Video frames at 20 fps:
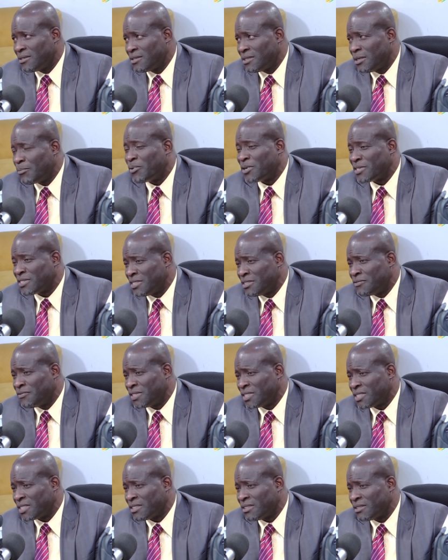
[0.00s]
the present
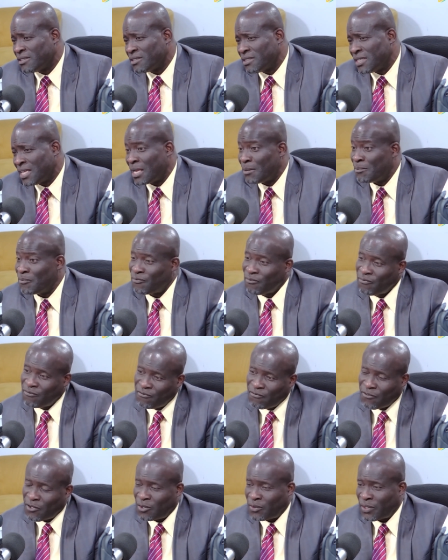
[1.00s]
vision that I'm
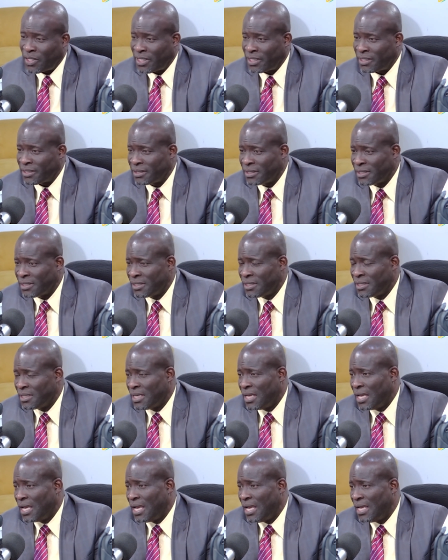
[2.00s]
following.
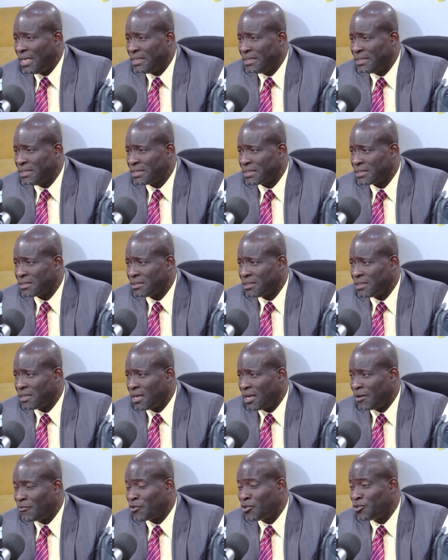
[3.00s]
And
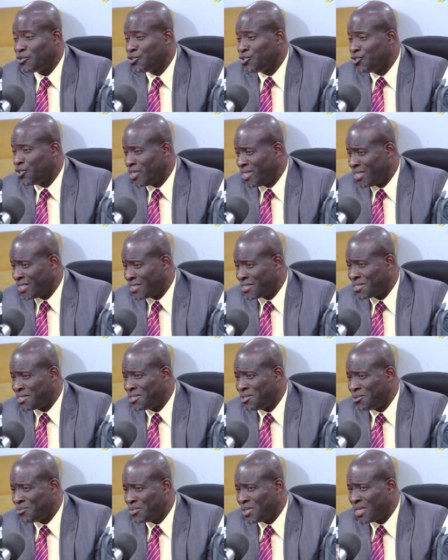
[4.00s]
i have gone to join a
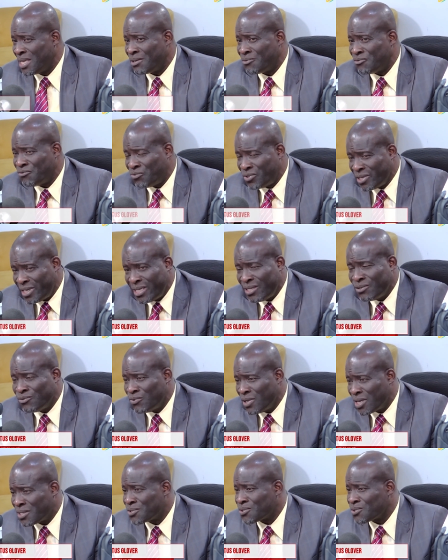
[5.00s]
team that have really
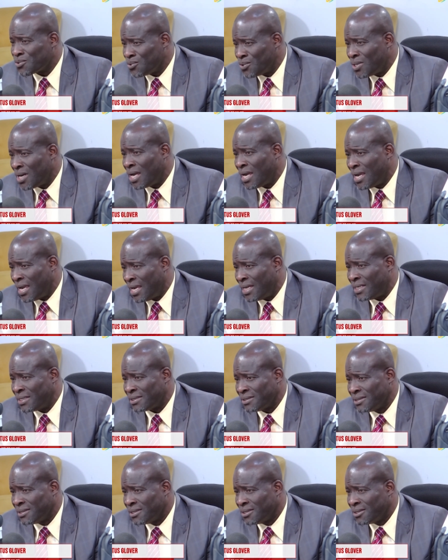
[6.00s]
worked so hard
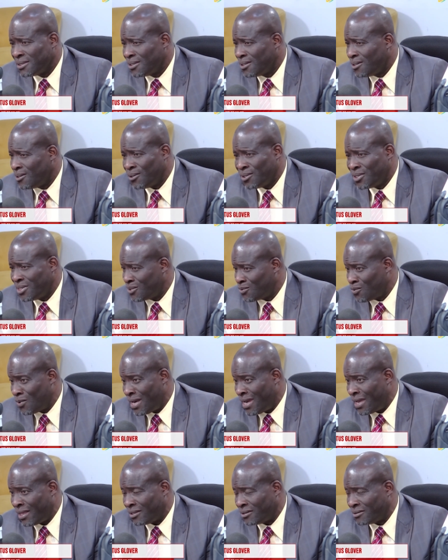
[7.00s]
mm. all this
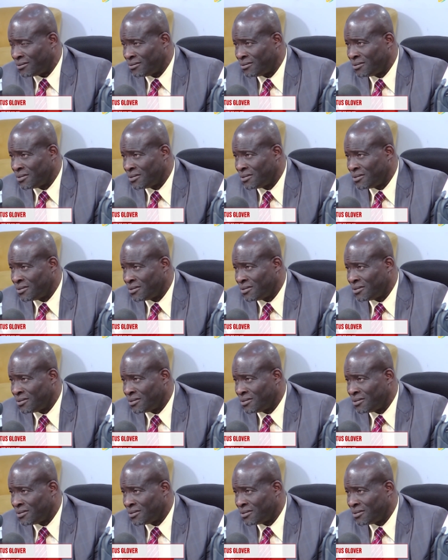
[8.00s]
while.